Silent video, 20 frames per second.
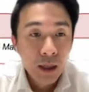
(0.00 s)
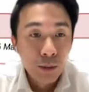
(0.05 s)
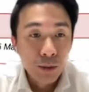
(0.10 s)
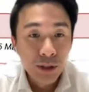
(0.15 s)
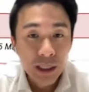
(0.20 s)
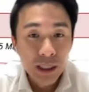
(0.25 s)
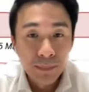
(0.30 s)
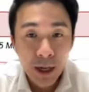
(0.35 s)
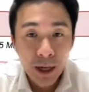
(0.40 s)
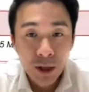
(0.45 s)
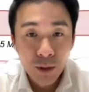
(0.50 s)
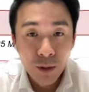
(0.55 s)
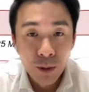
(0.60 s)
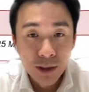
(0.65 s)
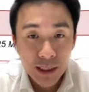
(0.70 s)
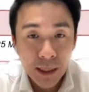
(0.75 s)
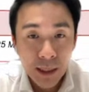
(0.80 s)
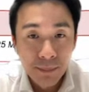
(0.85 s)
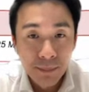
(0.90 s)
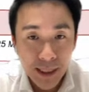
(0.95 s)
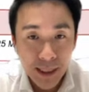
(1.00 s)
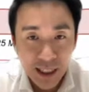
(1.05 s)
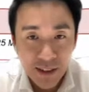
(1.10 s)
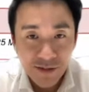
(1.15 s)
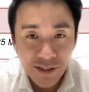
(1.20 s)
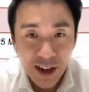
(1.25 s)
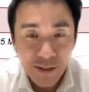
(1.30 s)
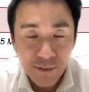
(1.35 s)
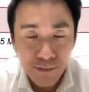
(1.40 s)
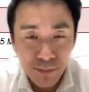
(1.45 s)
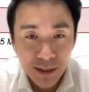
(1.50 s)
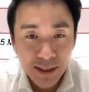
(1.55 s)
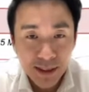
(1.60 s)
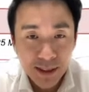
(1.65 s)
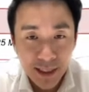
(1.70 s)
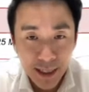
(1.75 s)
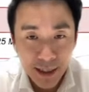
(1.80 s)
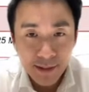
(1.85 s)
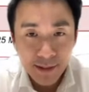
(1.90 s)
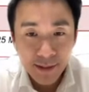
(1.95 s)
WuXi Bio was up
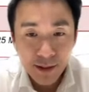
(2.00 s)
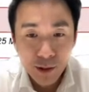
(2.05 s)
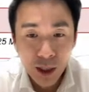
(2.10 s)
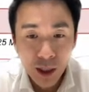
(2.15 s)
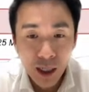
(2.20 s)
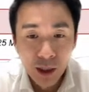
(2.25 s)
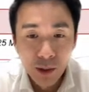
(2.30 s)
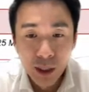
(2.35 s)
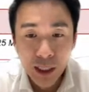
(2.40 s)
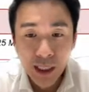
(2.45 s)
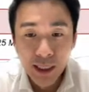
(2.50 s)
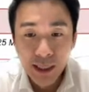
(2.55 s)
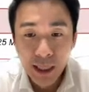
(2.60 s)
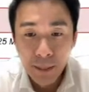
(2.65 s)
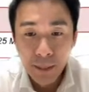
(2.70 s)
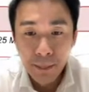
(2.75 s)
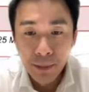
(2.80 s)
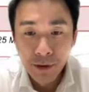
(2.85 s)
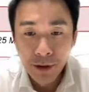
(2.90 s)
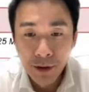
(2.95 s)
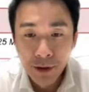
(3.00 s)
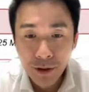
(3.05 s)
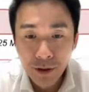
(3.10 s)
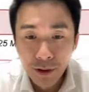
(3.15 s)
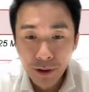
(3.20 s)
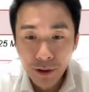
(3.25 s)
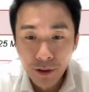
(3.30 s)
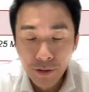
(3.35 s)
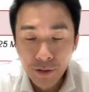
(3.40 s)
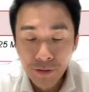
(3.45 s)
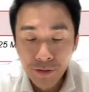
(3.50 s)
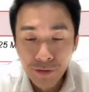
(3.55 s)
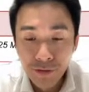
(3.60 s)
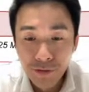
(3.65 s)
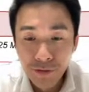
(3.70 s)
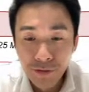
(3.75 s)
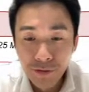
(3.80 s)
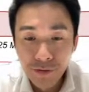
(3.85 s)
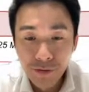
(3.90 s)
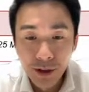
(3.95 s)
35% uh, in that period of
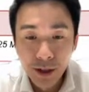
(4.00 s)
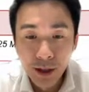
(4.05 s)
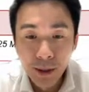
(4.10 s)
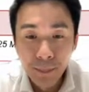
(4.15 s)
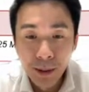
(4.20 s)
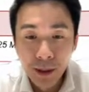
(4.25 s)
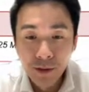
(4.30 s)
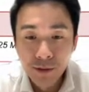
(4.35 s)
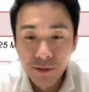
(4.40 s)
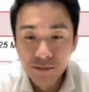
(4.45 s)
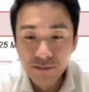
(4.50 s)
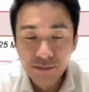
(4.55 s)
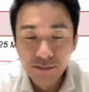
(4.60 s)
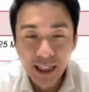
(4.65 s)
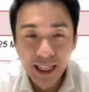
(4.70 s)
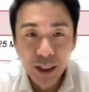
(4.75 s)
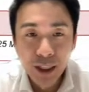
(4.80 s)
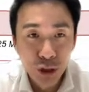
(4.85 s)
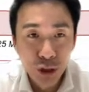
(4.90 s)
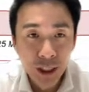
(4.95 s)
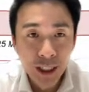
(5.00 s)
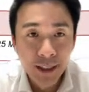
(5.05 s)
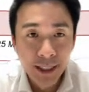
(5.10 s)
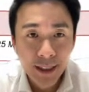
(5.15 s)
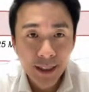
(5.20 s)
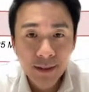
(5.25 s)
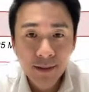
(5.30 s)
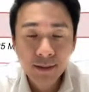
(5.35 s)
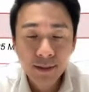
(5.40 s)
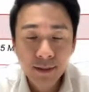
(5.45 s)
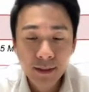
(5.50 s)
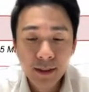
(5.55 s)
about eight trading days